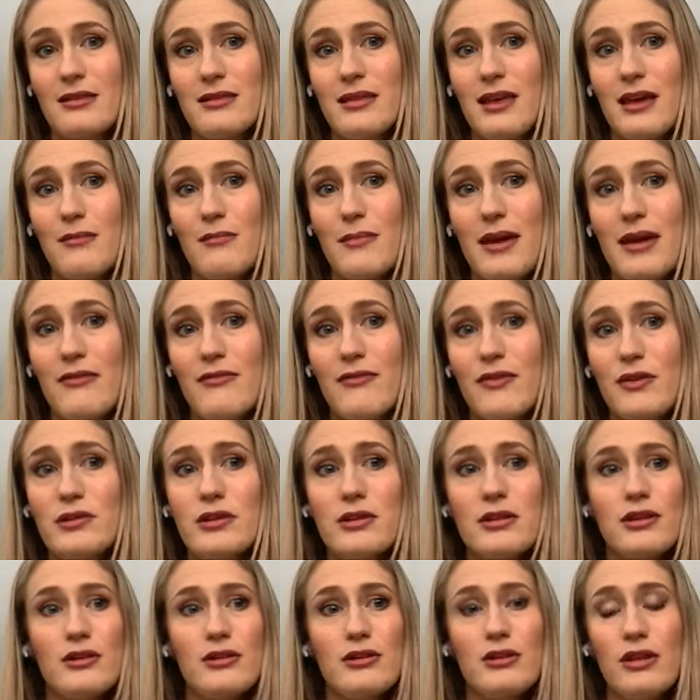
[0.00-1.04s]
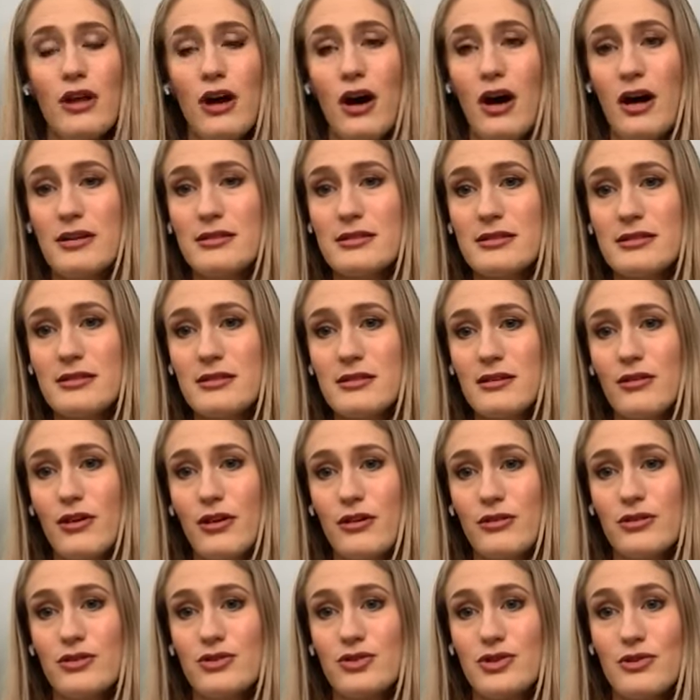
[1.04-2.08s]
they may feel a little lost
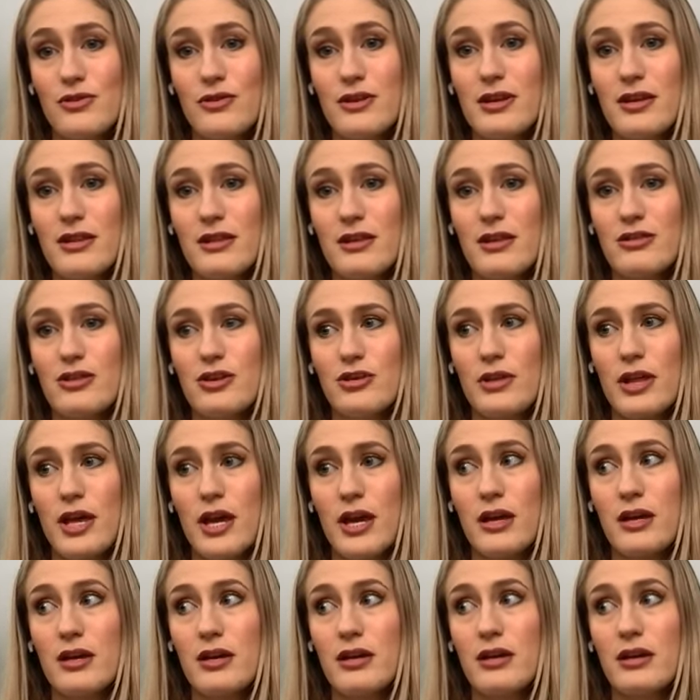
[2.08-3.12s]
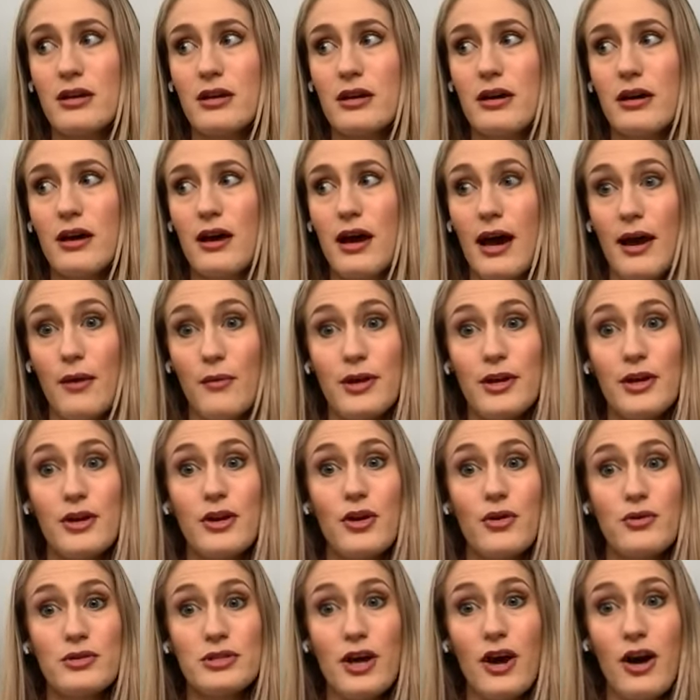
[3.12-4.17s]
along the journey, that they're like, I want to
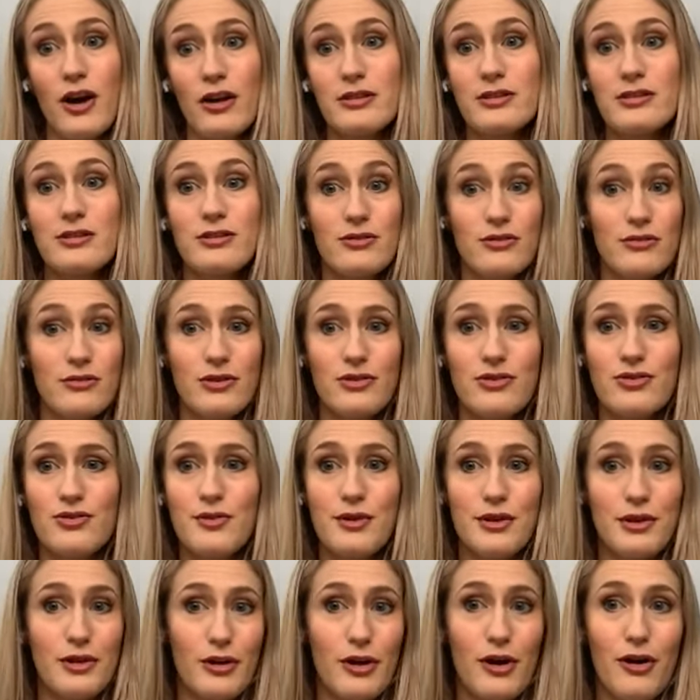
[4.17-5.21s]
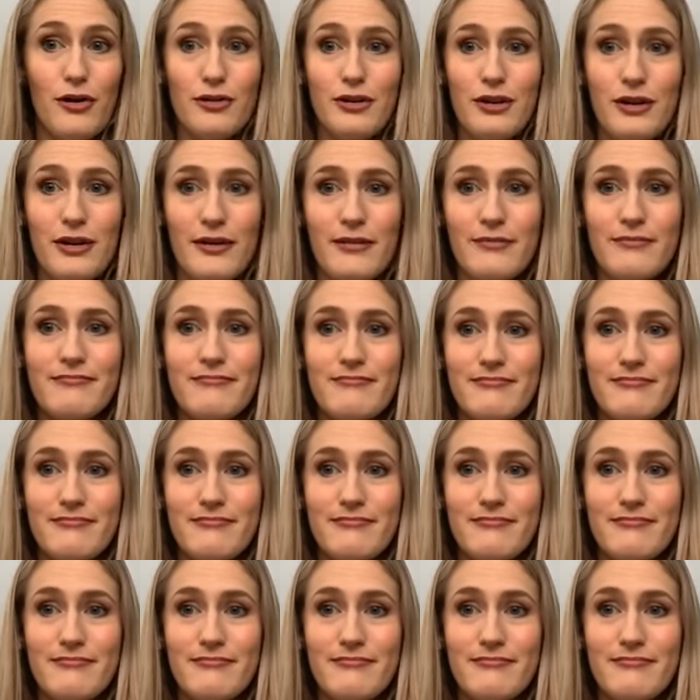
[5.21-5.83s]
go talk to Katrina Galka.